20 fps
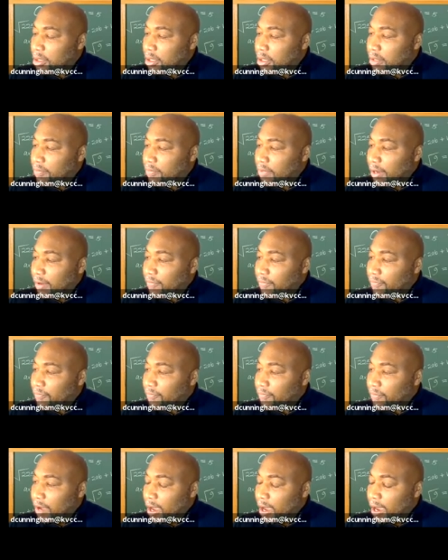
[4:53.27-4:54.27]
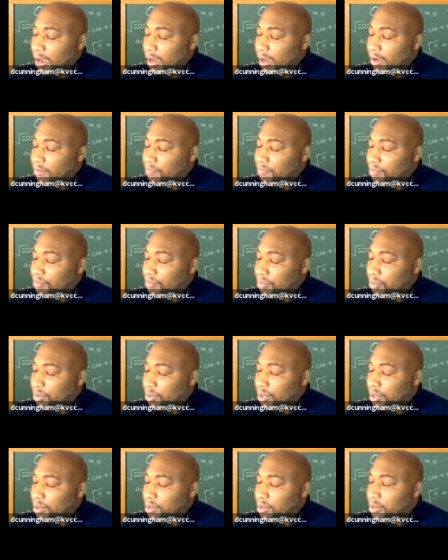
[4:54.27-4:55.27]
of like
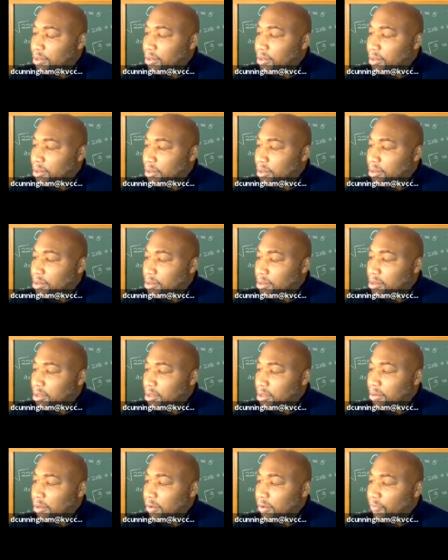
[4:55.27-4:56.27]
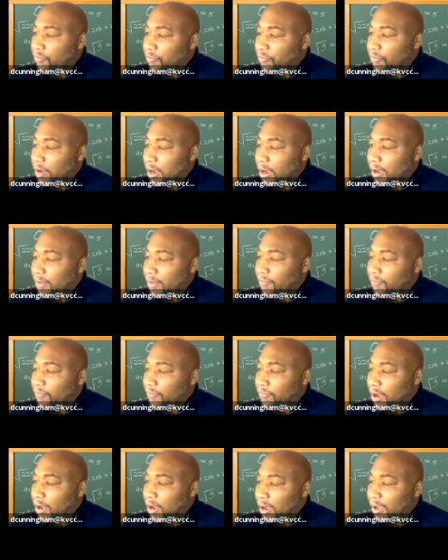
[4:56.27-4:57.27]

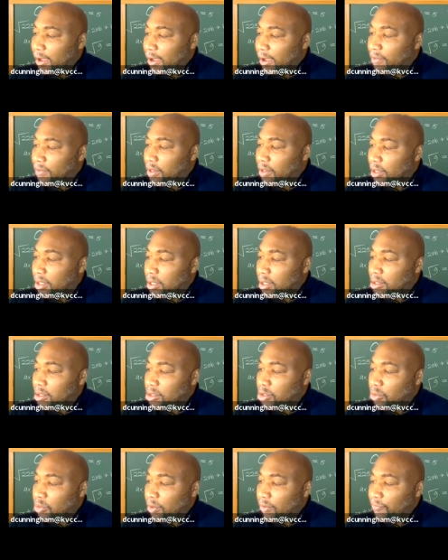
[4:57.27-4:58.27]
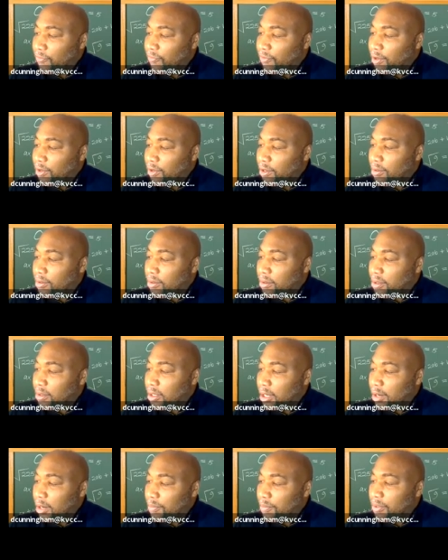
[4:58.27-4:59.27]
5.055 square feet
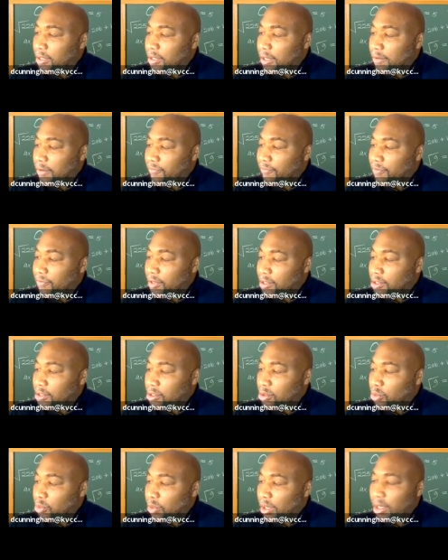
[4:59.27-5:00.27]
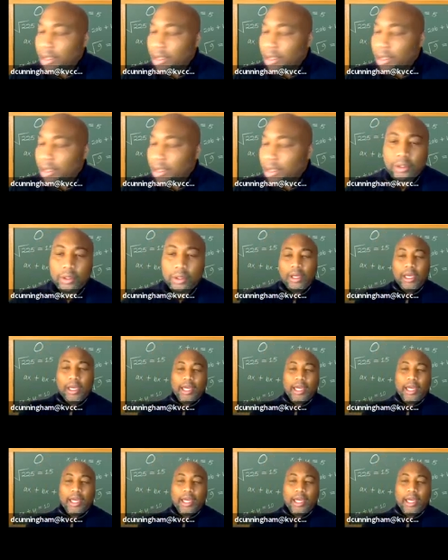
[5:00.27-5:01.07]
and I'll put down feet square. So